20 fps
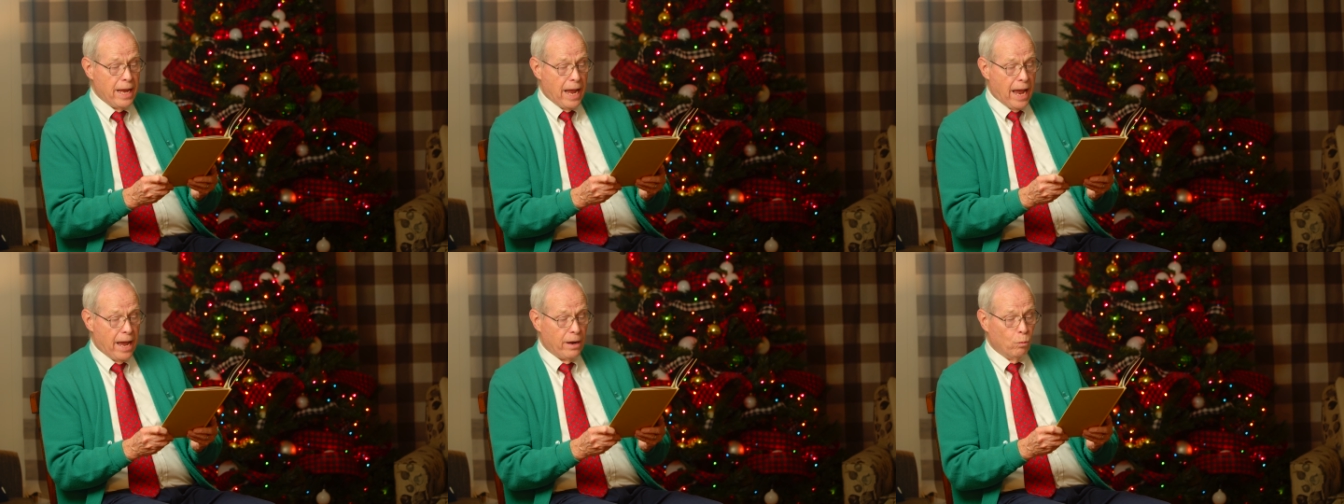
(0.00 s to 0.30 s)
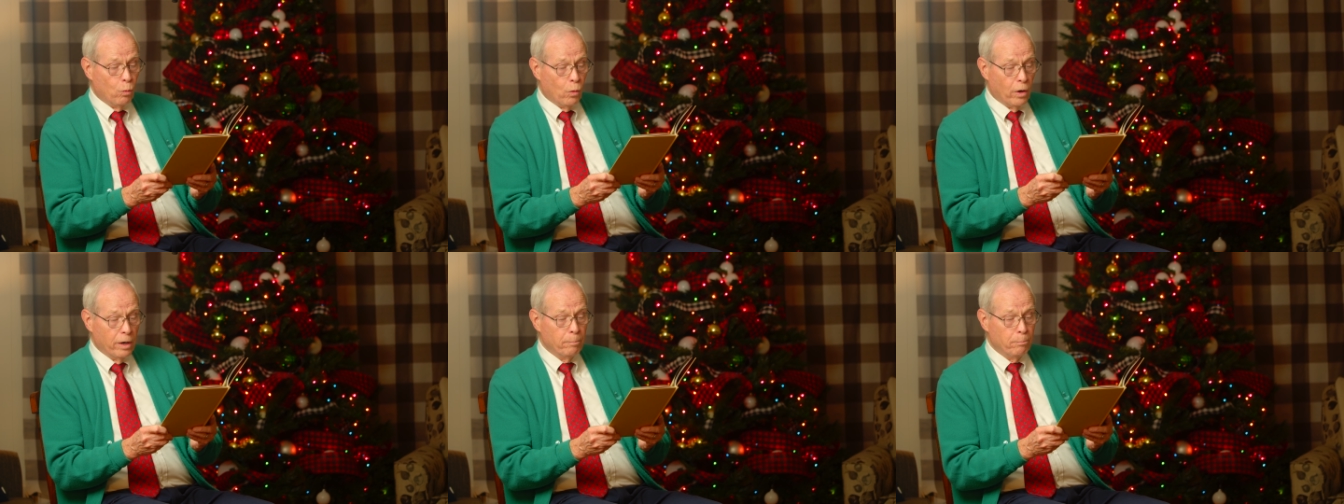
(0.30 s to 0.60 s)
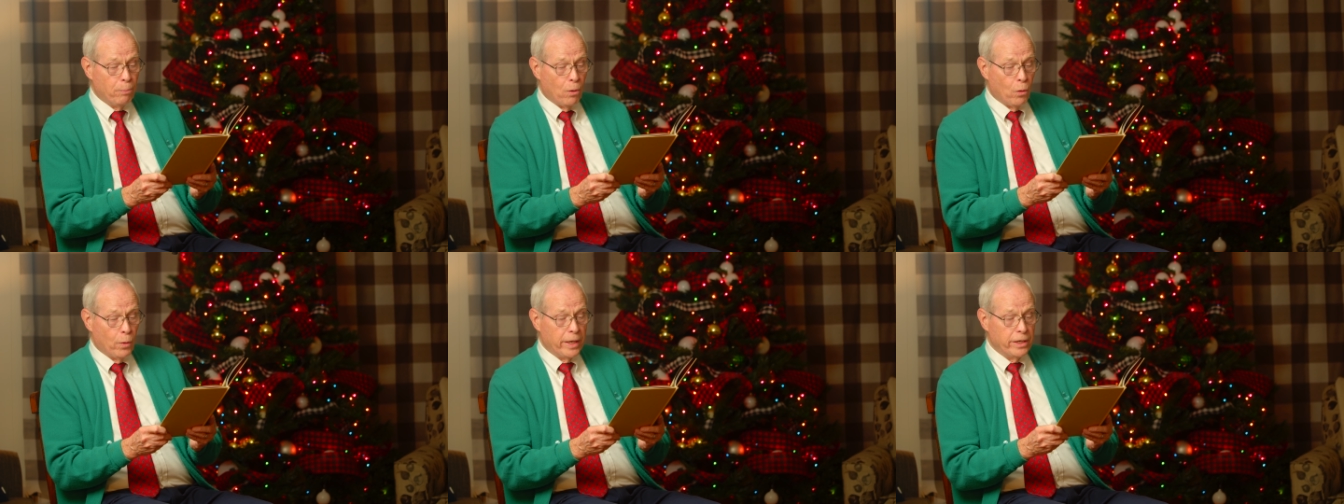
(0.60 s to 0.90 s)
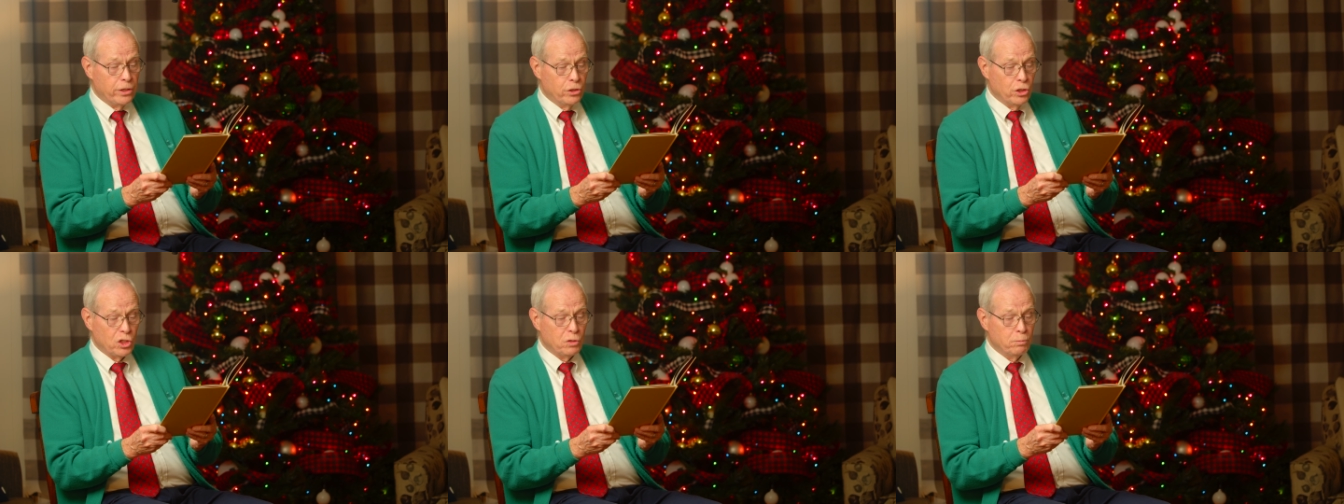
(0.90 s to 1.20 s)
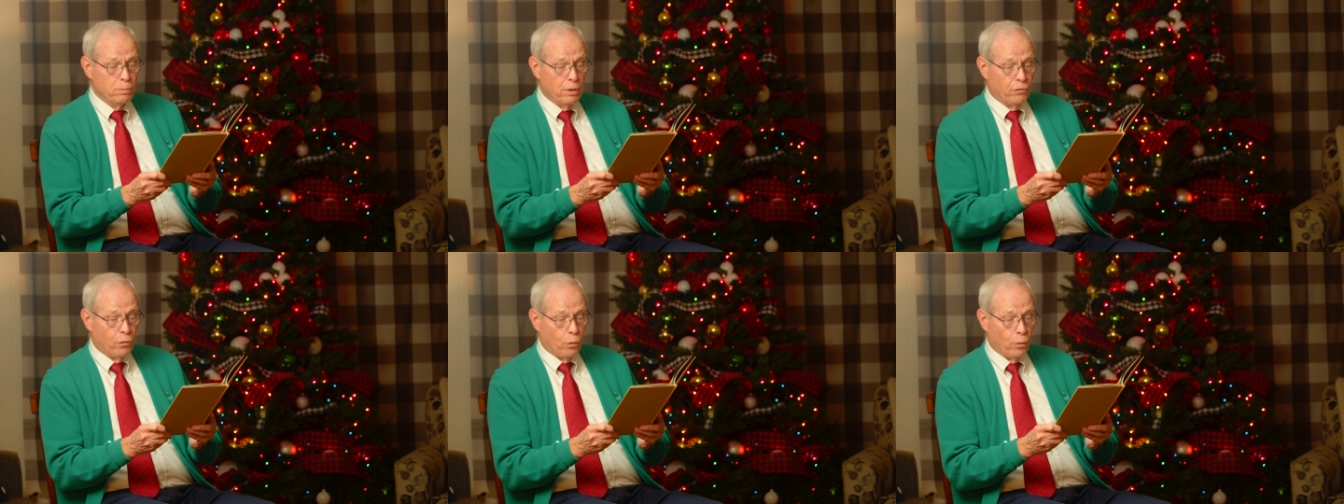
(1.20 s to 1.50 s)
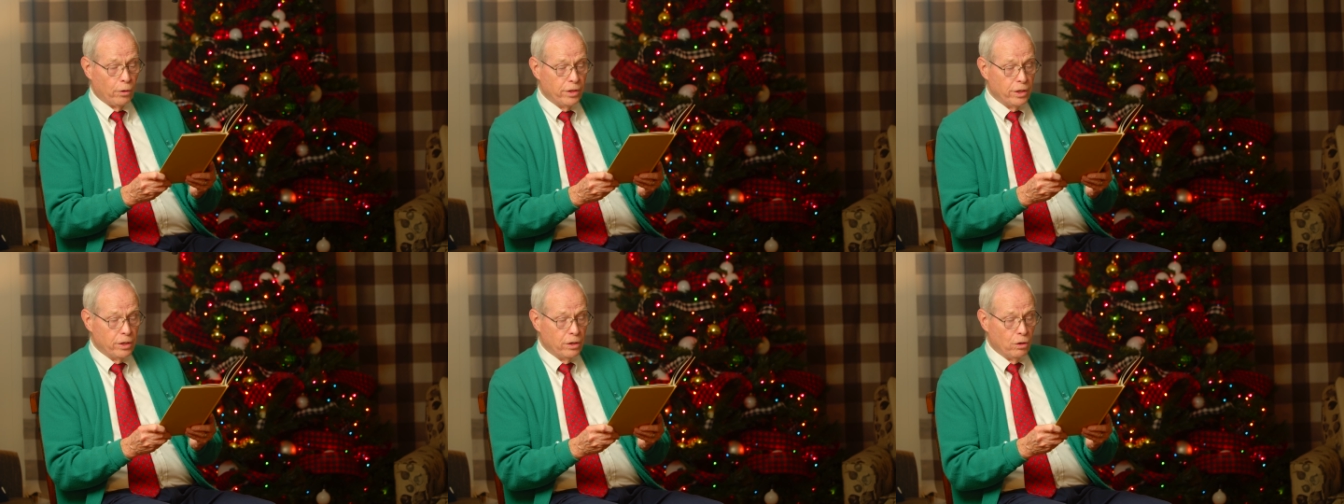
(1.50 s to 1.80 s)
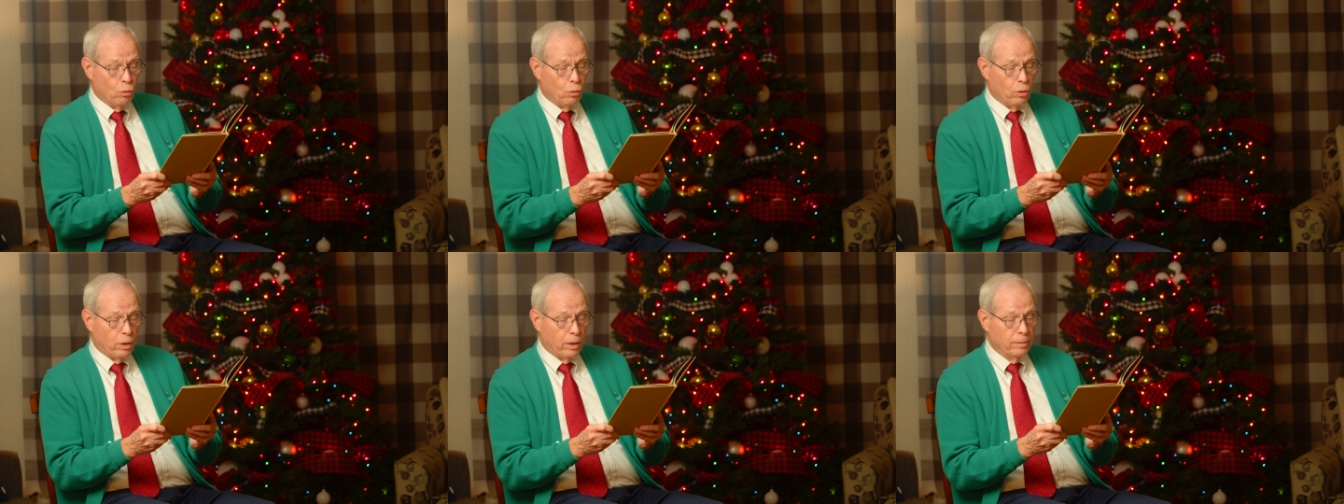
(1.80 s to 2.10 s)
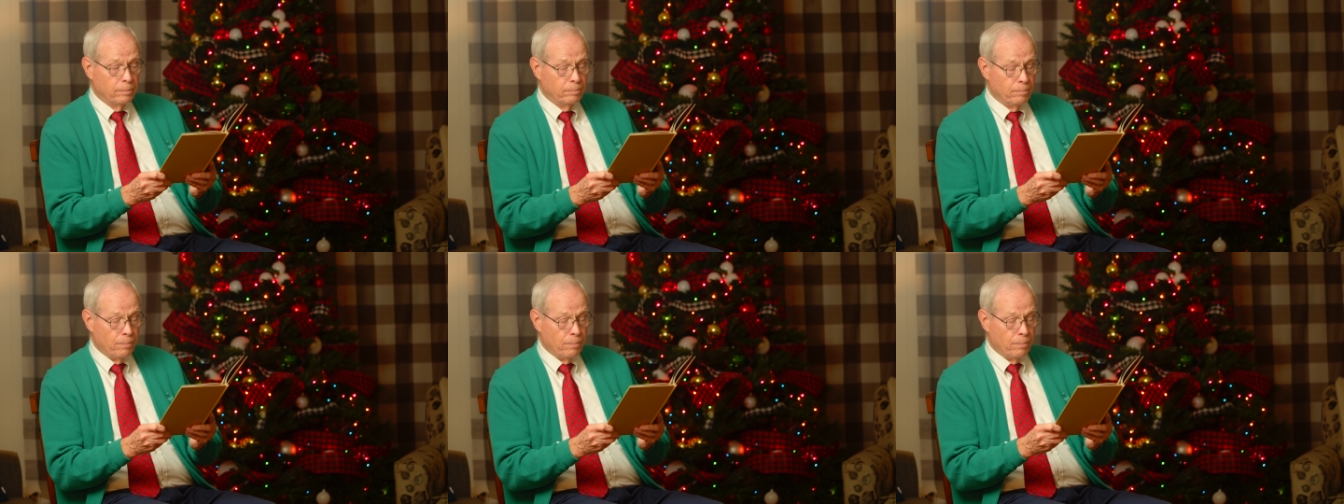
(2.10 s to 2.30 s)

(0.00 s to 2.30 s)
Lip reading: at one point just before the door.